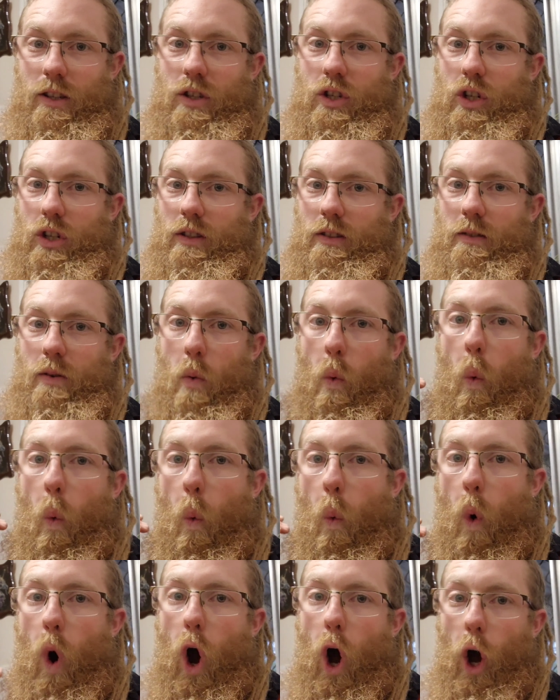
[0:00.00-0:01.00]
just
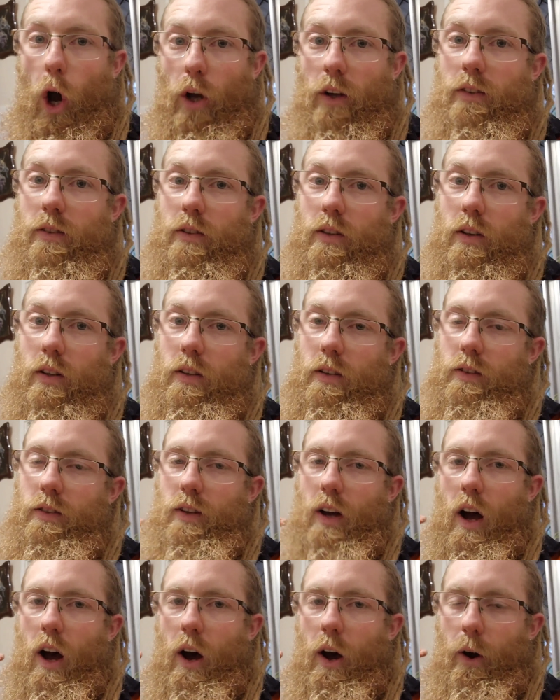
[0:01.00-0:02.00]
works.
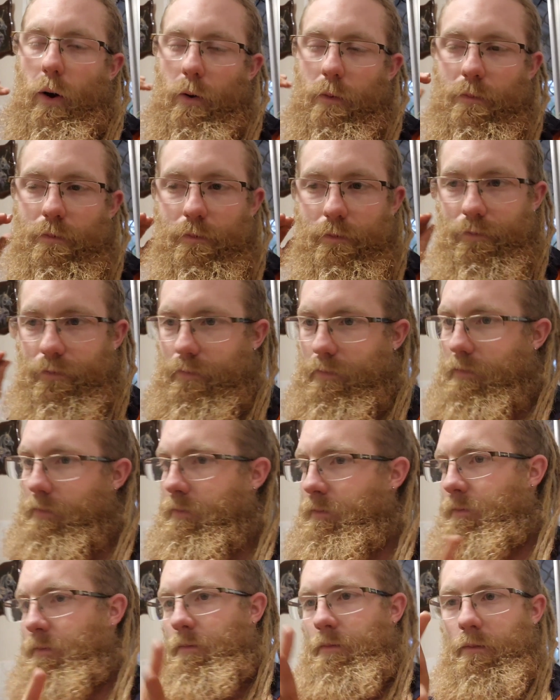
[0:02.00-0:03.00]
So,
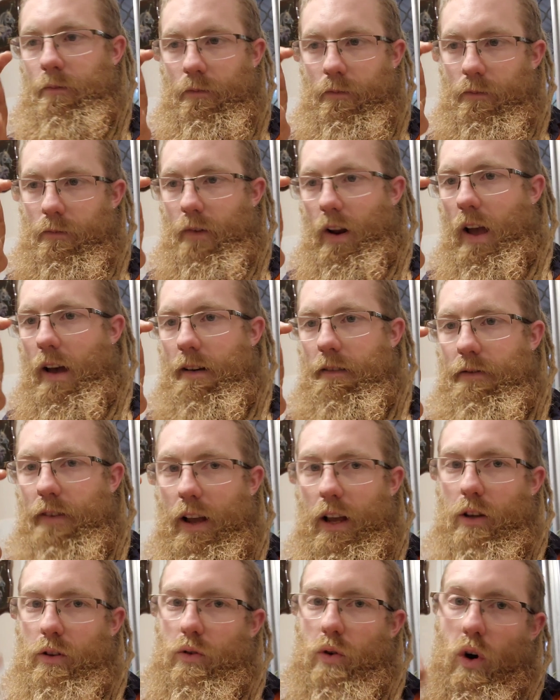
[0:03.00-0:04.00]

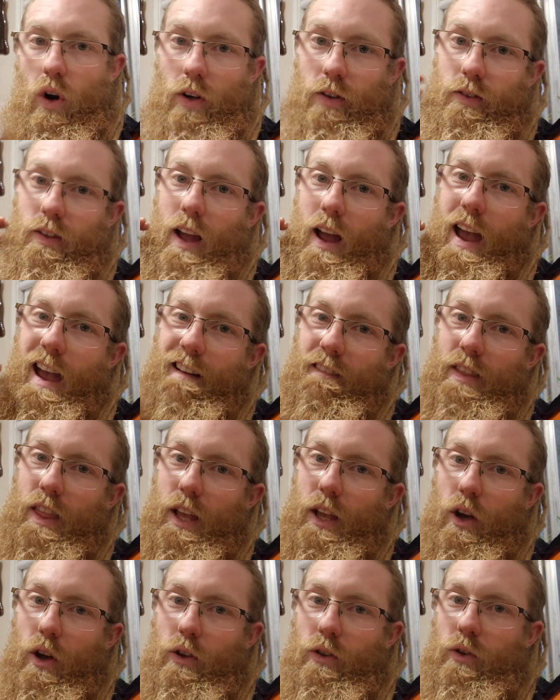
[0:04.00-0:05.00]
fingers crossed,
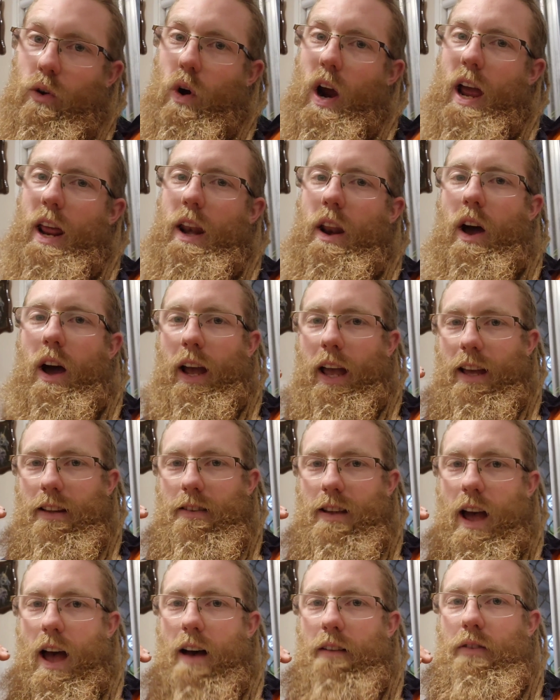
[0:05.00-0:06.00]
everything goes great. I get
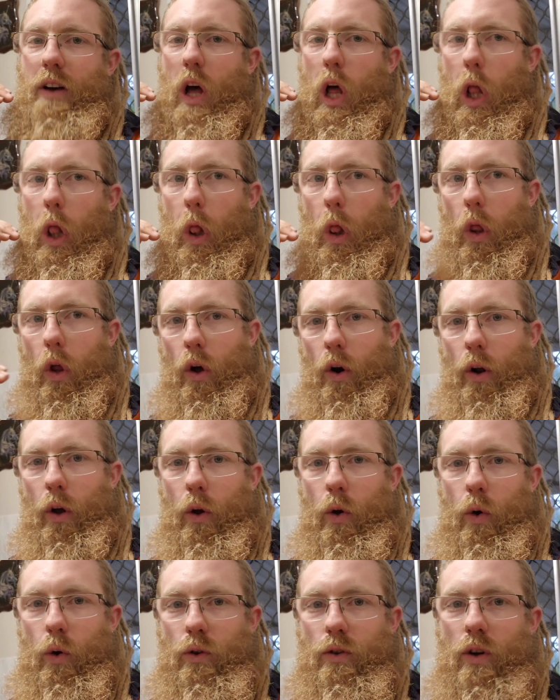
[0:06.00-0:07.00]
to have a lot of
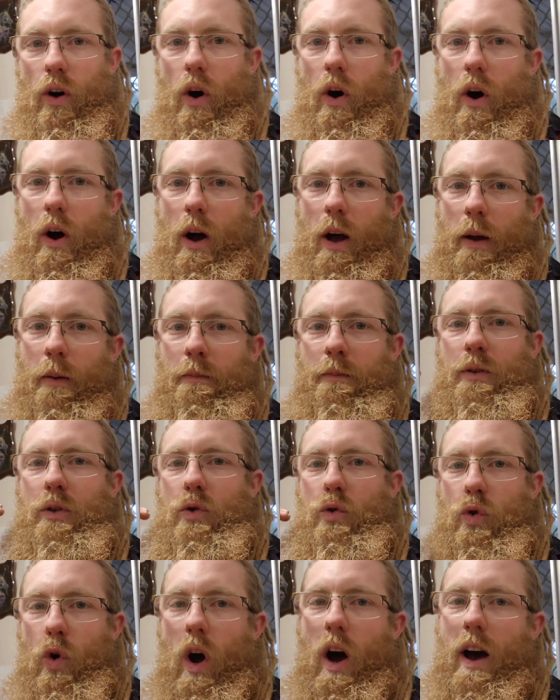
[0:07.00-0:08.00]
good times
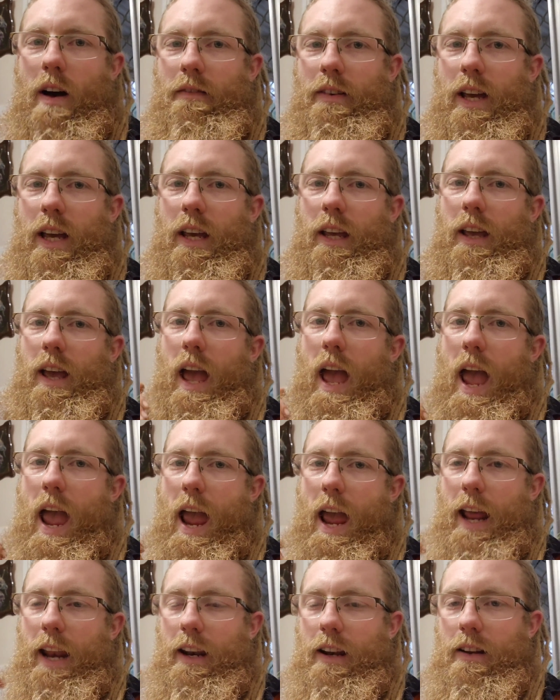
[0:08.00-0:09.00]
driving
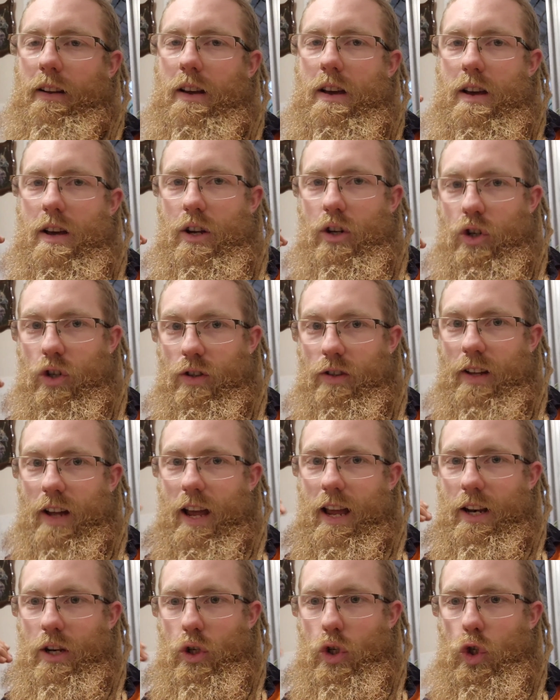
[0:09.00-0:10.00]
and just
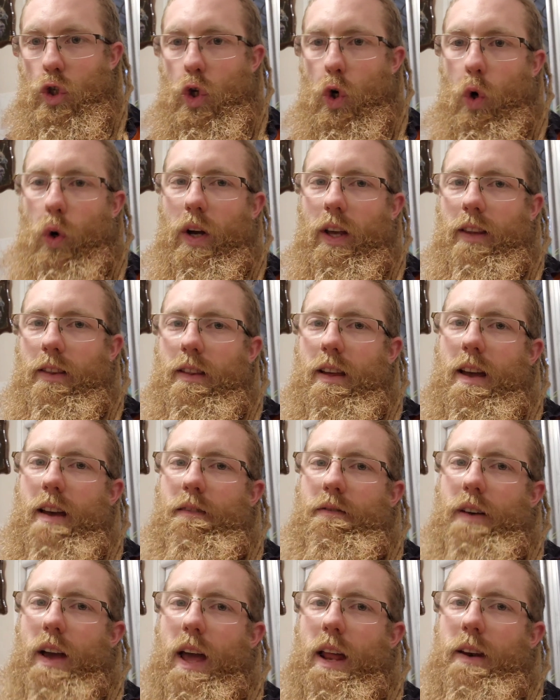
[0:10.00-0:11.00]
enjoying the
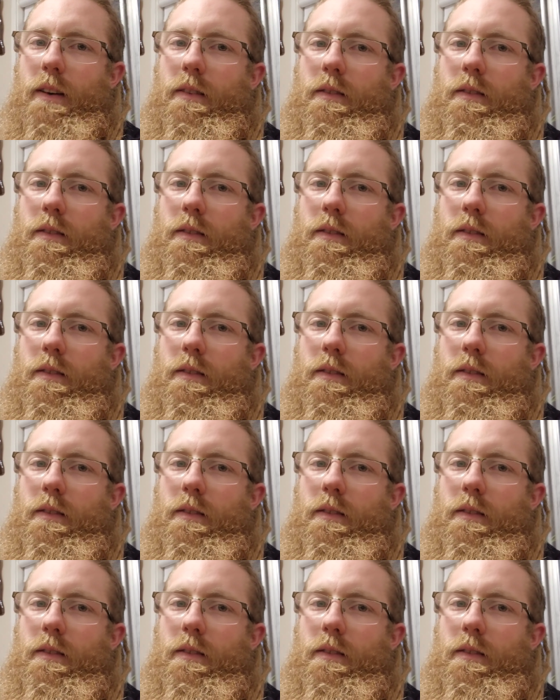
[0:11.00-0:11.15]
event.